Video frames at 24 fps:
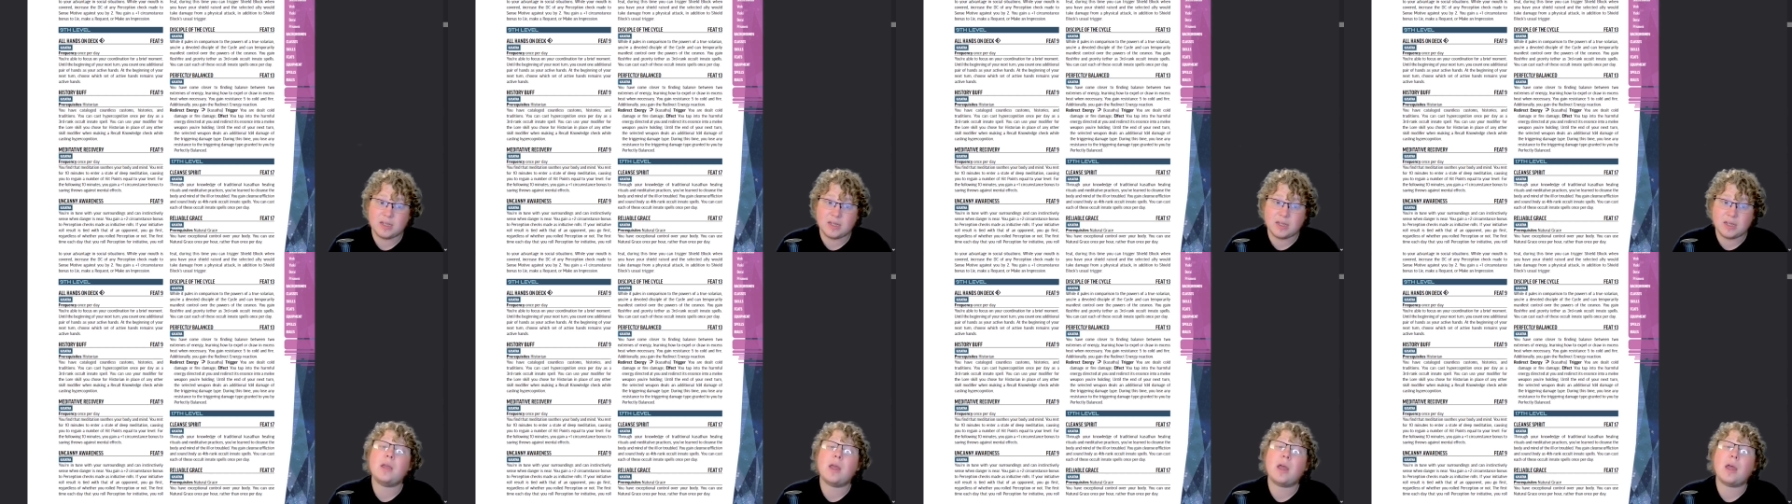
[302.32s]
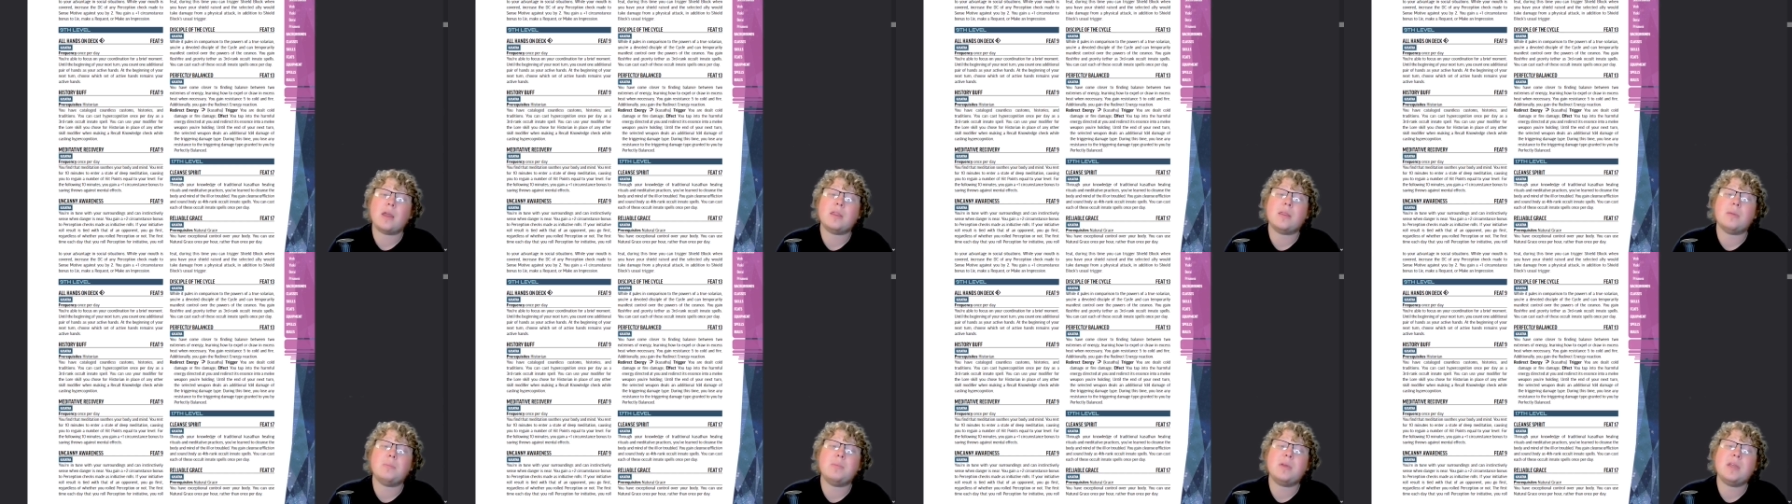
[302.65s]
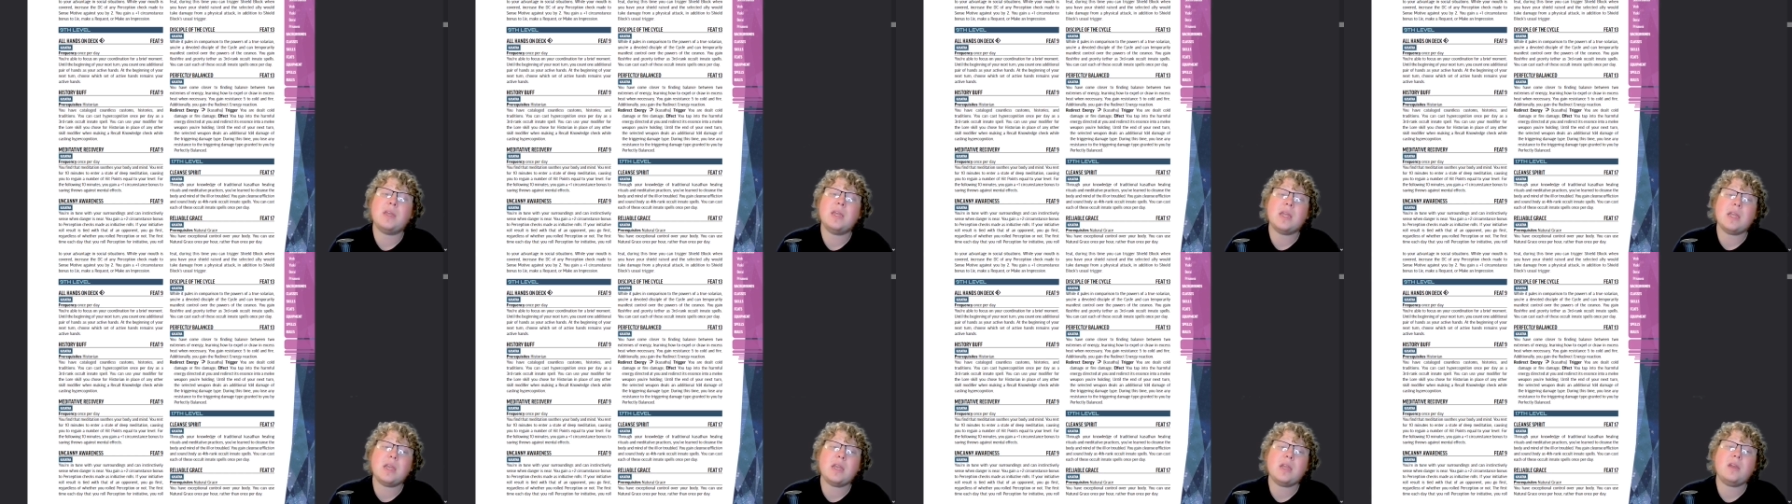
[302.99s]
At the
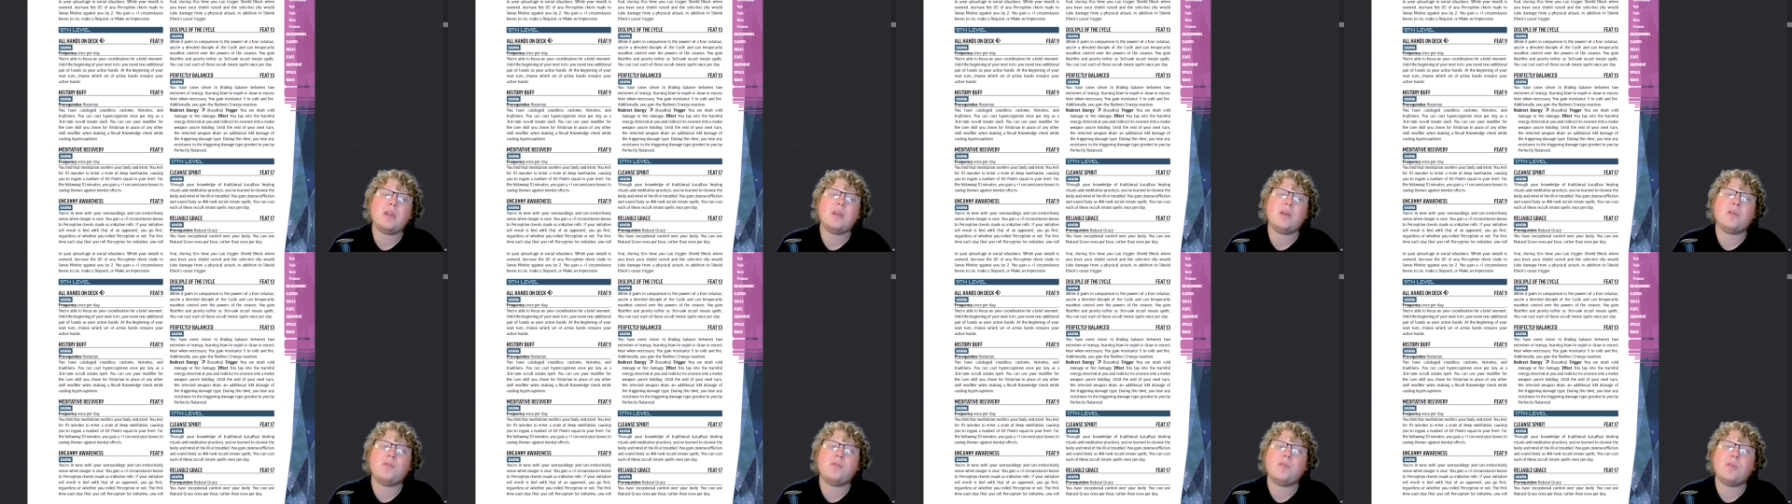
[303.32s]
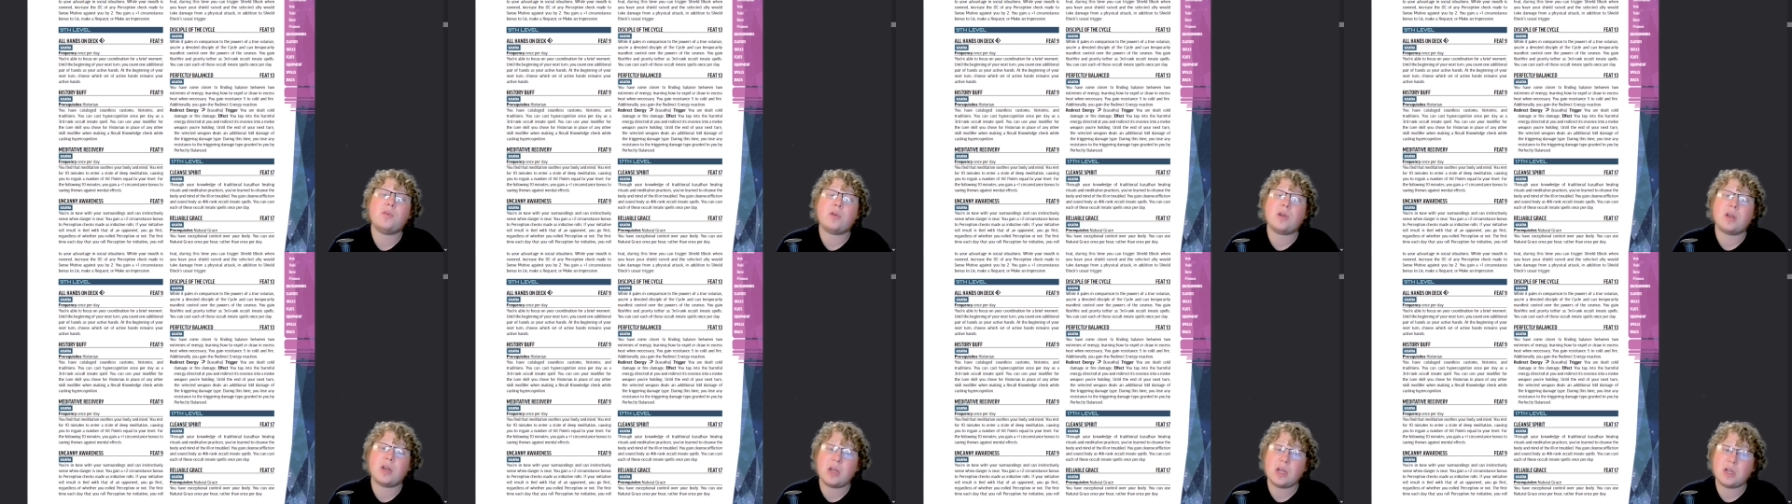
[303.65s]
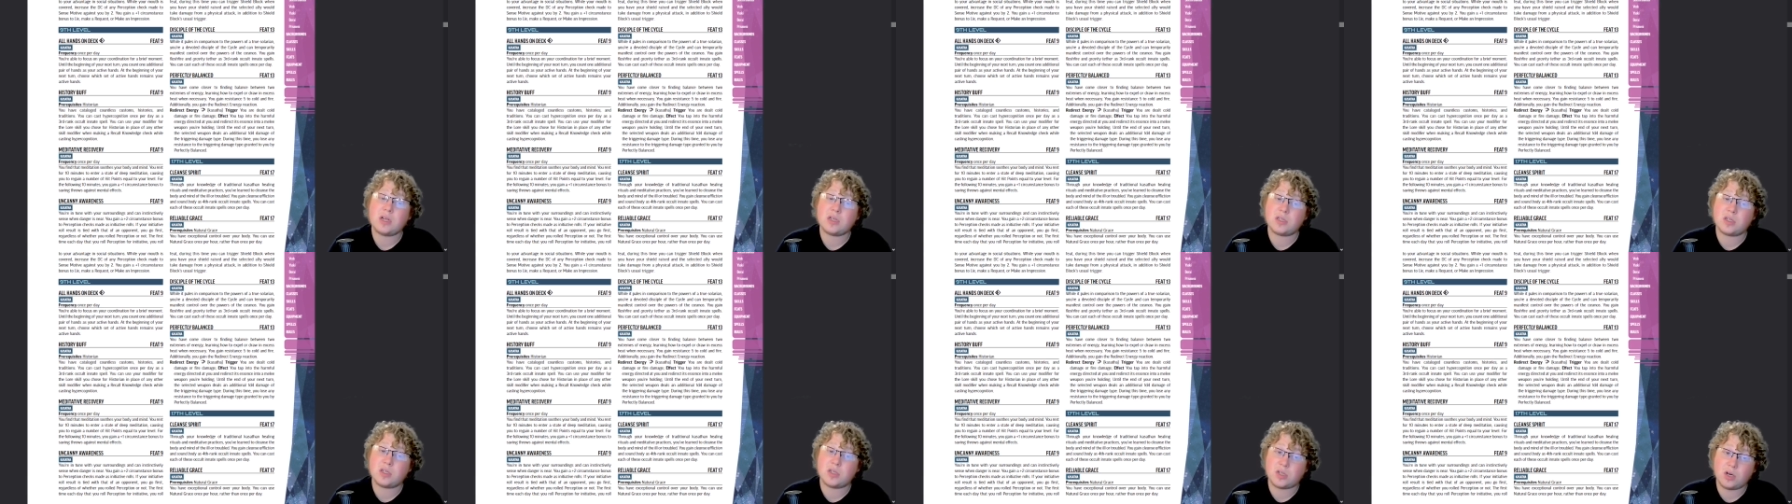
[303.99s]
beginning of your
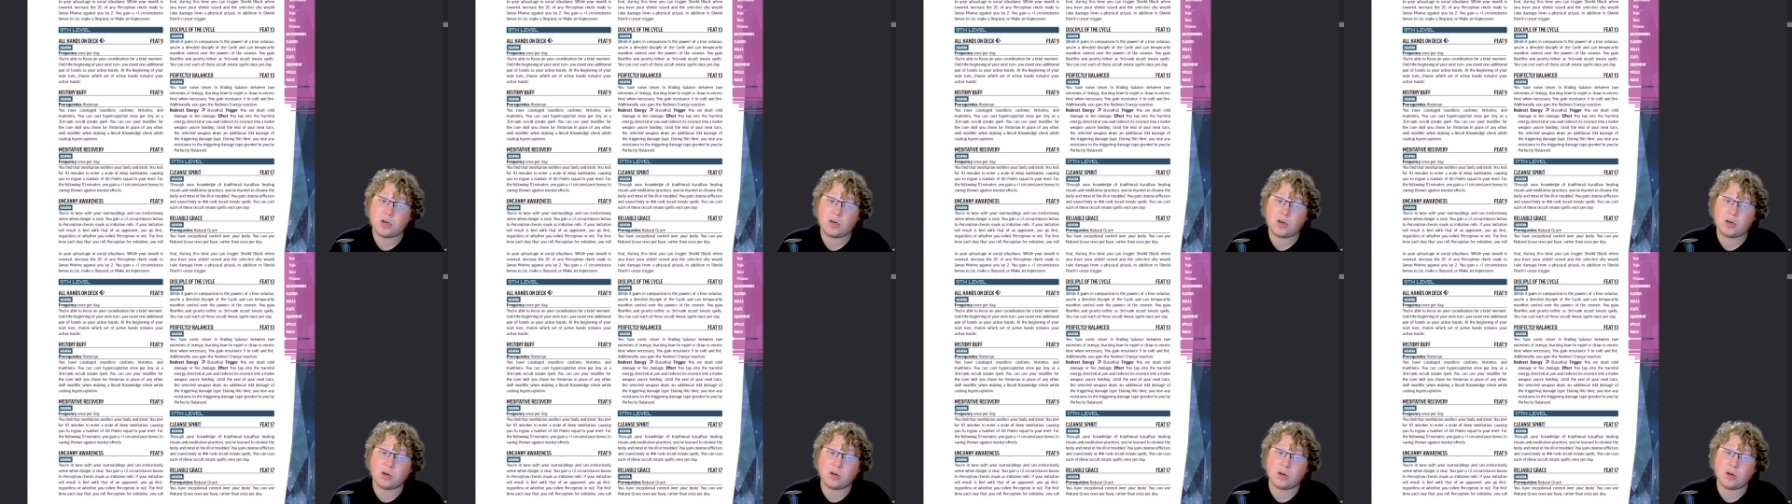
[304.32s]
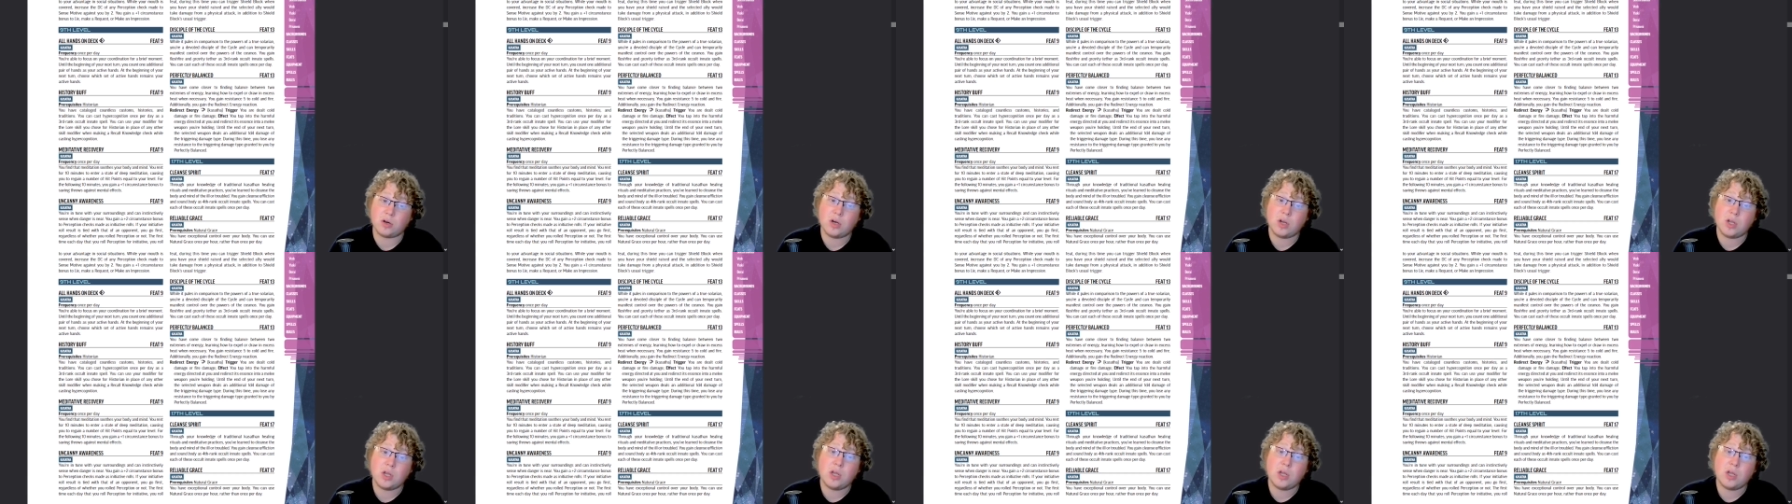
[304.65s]
next turn,